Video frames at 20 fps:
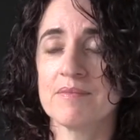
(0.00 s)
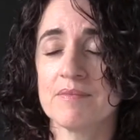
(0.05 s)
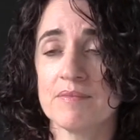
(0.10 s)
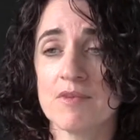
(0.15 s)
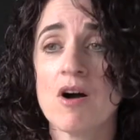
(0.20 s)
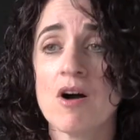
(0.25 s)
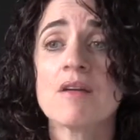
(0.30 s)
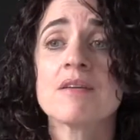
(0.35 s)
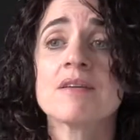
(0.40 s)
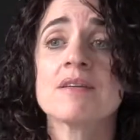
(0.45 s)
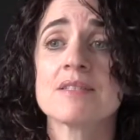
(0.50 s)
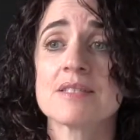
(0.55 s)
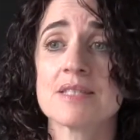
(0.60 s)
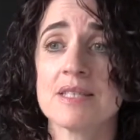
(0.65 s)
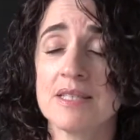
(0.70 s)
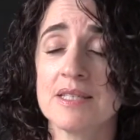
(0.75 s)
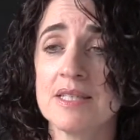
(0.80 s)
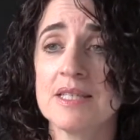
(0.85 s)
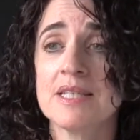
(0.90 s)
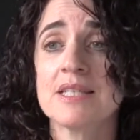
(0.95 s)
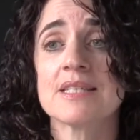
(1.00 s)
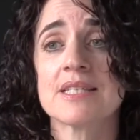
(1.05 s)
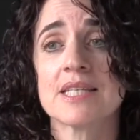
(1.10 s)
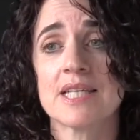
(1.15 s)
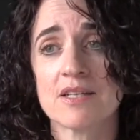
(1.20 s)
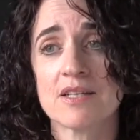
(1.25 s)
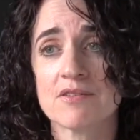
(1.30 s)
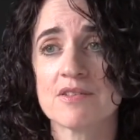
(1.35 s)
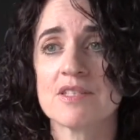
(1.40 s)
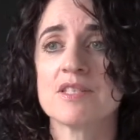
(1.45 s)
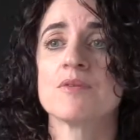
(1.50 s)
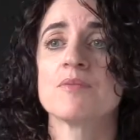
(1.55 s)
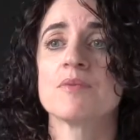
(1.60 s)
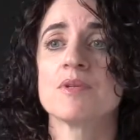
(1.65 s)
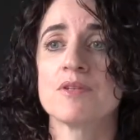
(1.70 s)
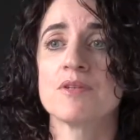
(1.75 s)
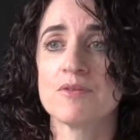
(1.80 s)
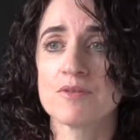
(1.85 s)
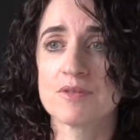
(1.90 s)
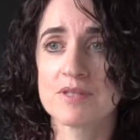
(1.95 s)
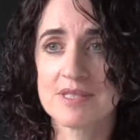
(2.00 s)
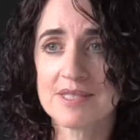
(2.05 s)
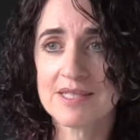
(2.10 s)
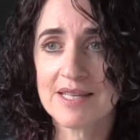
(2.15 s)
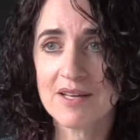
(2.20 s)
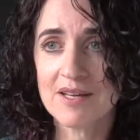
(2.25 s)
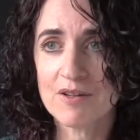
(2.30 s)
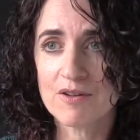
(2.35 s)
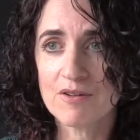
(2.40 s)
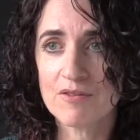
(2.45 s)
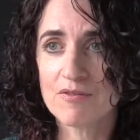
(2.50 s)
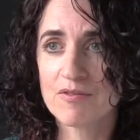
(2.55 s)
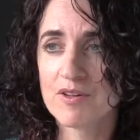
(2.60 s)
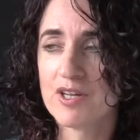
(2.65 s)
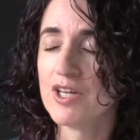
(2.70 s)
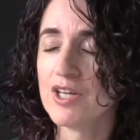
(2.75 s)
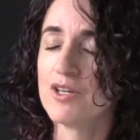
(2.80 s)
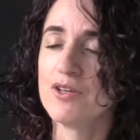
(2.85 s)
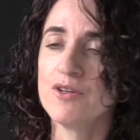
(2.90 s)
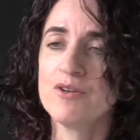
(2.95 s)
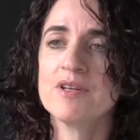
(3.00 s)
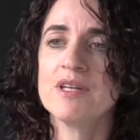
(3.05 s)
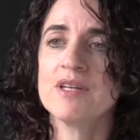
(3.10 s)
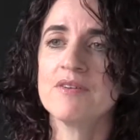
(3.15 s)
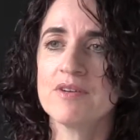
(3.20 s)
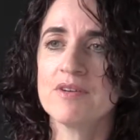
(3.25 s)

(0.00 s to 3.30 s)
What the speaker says: honest and in integrity with yourself, you're never